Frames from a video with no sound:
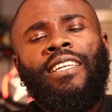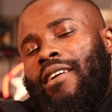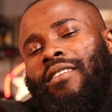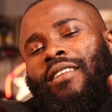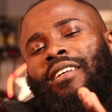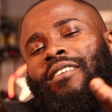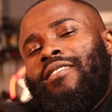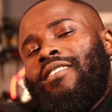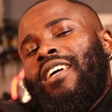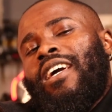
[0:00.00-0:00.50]

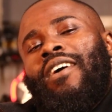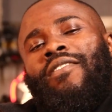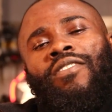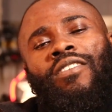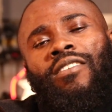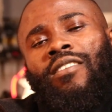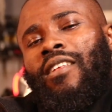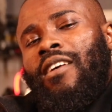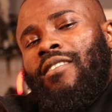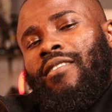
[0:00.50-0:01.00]
That's the
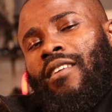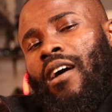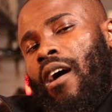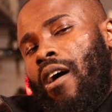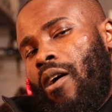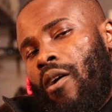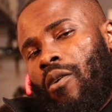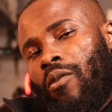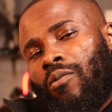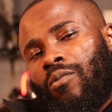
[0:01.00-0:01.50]
heaviest lens I
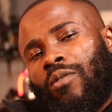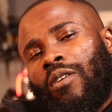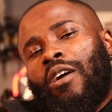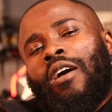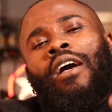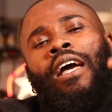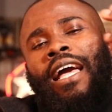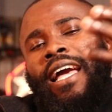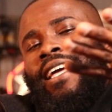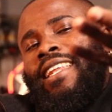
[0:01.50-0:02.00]
own.
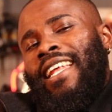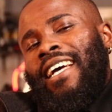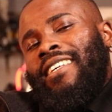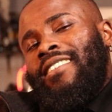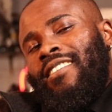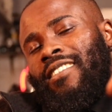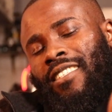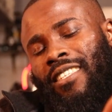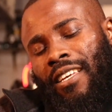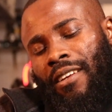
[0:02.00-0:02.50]
And that's
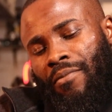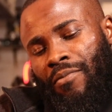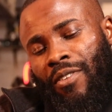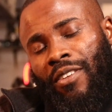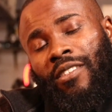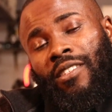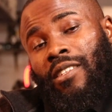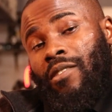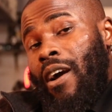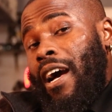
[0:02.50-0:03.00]
the same
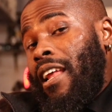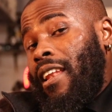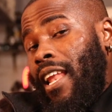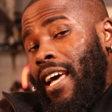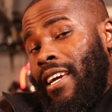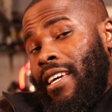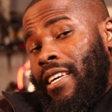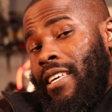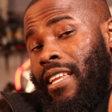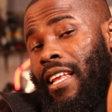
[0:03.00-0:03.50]
reason I
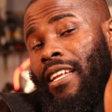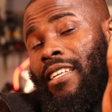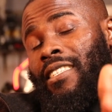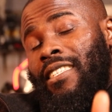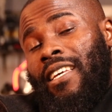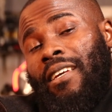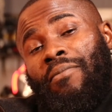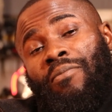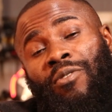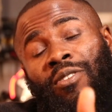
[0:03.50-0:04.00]
like it and the
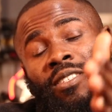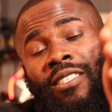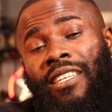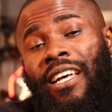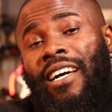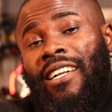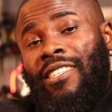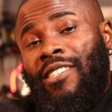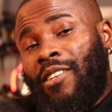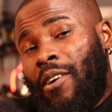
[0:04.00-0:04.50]
same reason
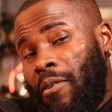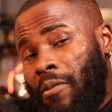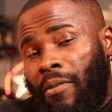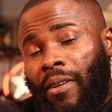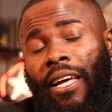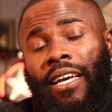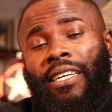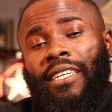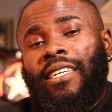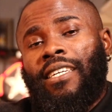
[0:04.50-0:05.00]
I don't
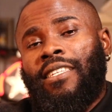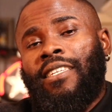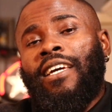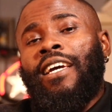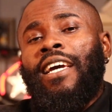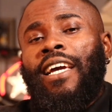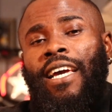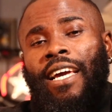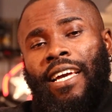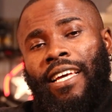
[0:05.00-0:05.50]
like it.
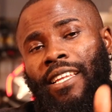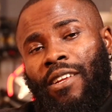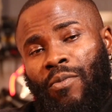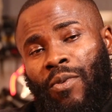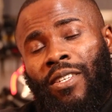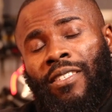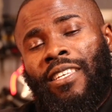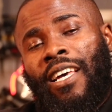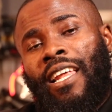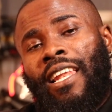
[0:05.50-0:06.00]
And the
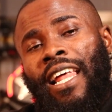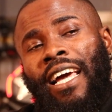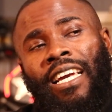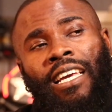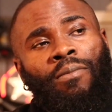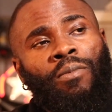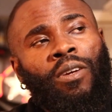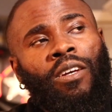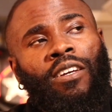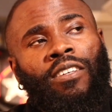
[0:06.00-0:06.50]
reason I like
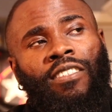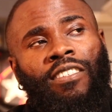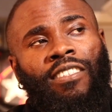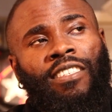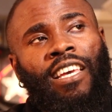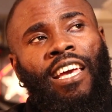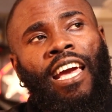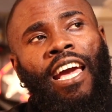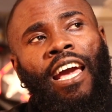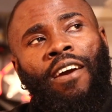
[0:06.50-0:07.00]
it because it's
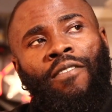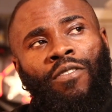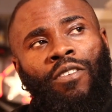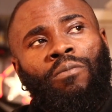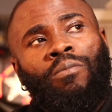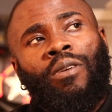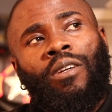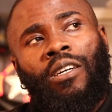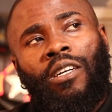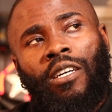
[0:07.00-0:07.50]
heavy,
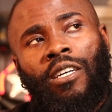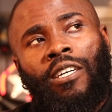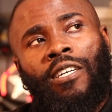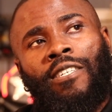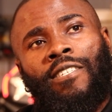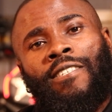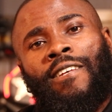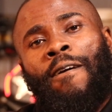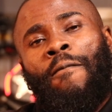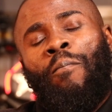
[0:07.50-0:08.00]

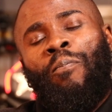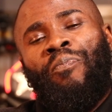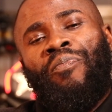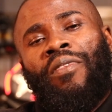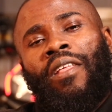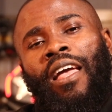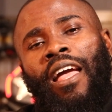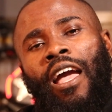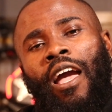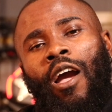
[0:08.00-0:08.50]
because
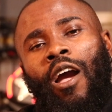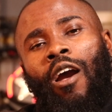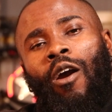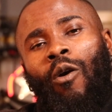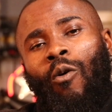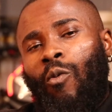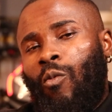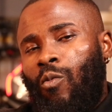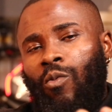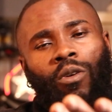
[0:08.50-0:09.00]

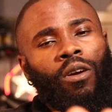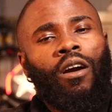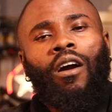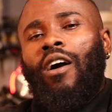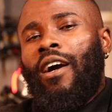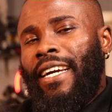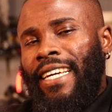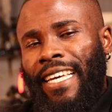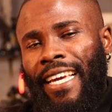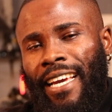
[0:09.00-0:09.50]

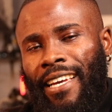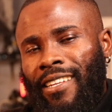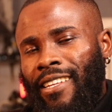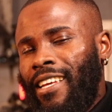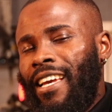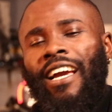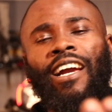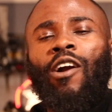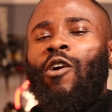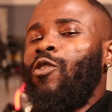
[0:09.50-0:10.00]
again,
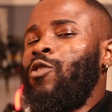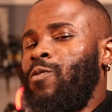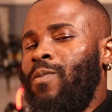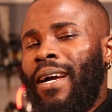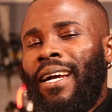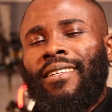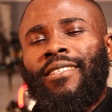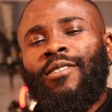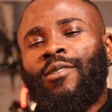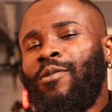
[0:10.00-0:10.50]
it goes
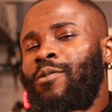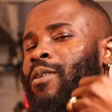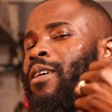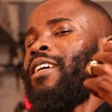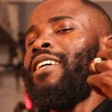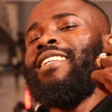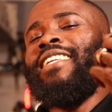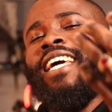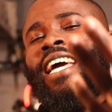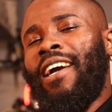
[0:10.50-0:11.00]
back to
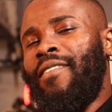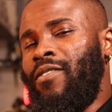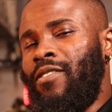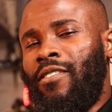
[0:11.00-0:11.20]
the heavy